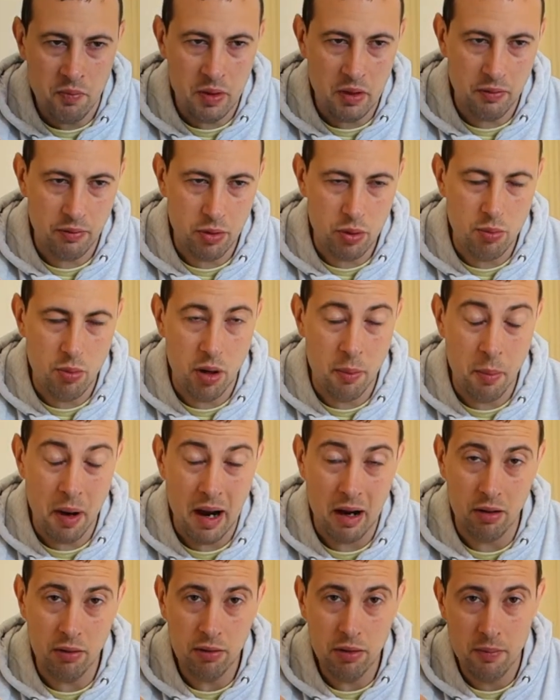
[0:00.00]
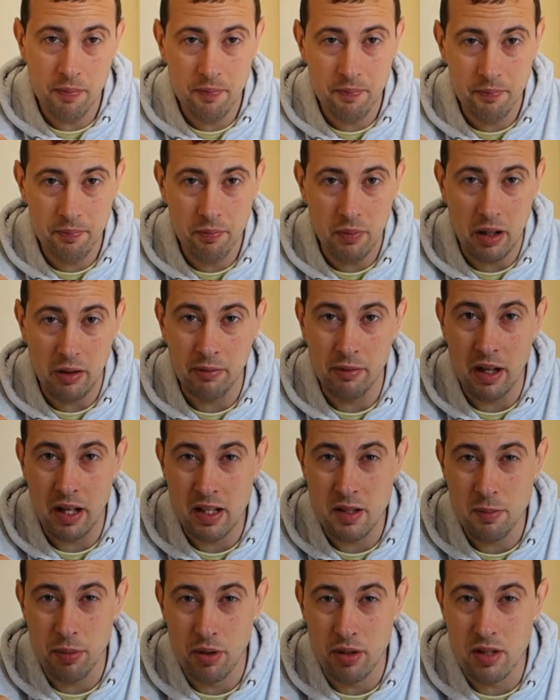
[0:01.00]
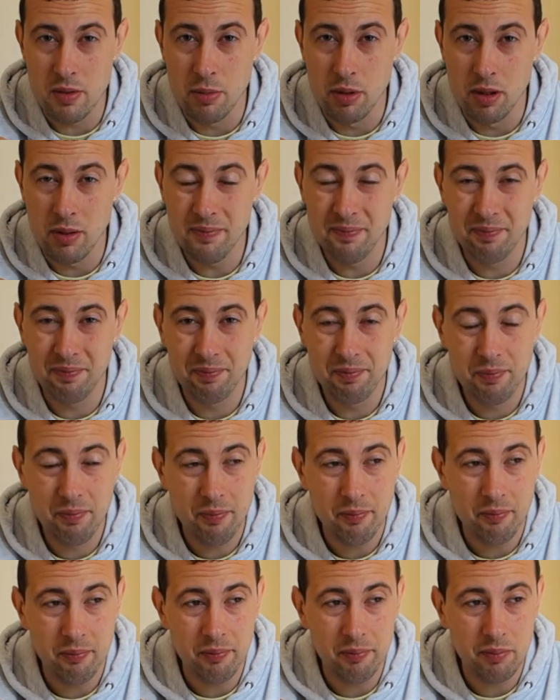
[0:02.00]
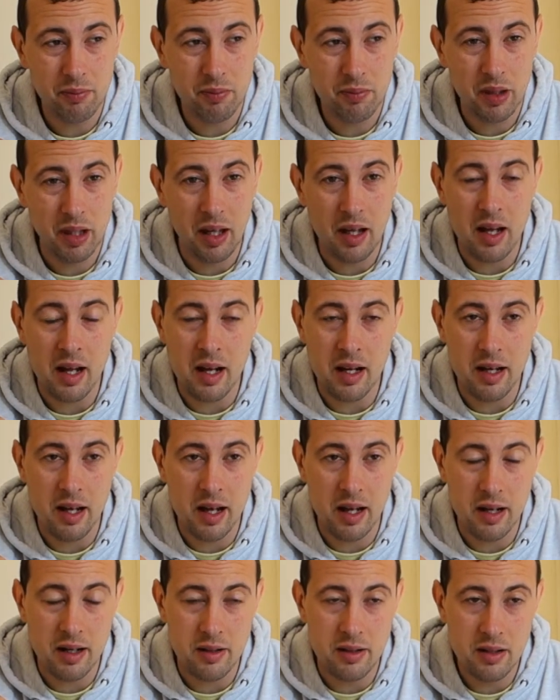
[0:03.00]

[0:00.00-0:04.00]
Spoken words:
through my mouth if that's possible, and then